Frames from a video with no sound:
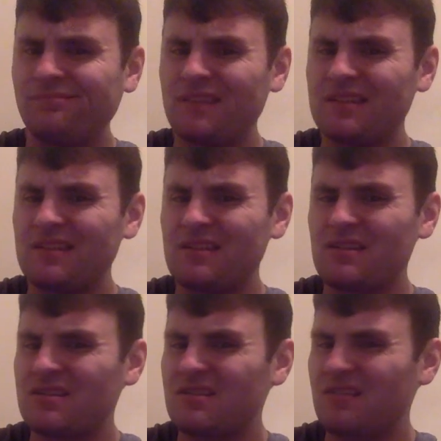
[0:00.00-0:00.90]
into the
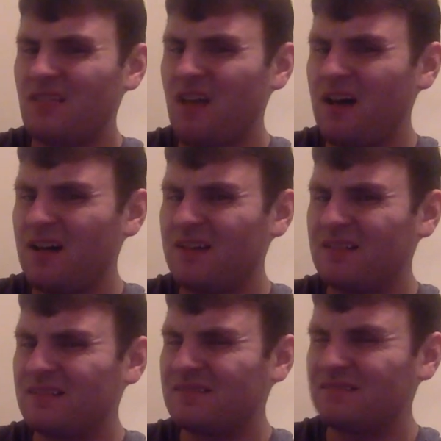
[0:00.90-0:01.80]
slot.
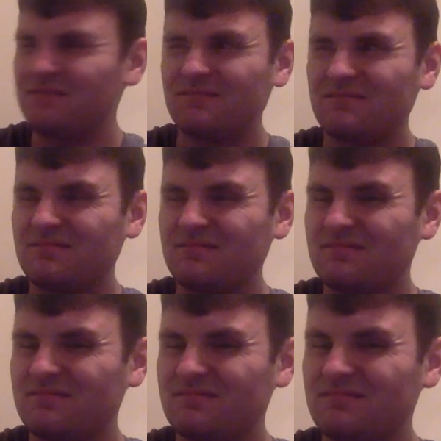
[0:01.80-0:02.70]

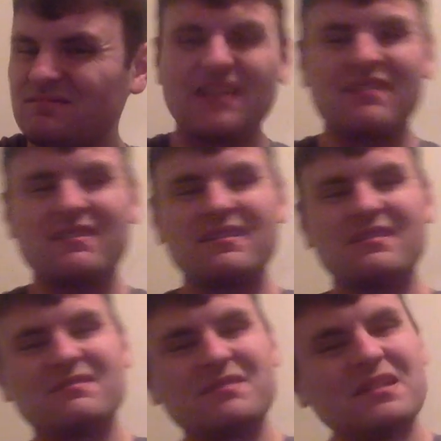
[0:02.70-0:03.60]
I think.
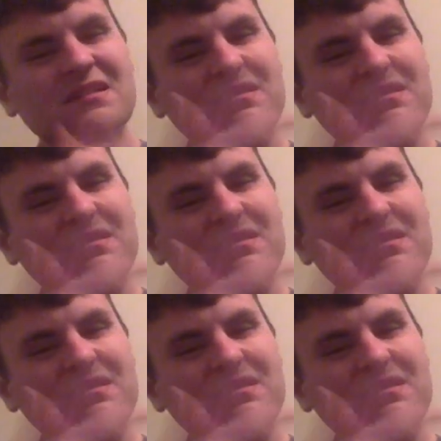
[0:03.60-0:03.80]
No.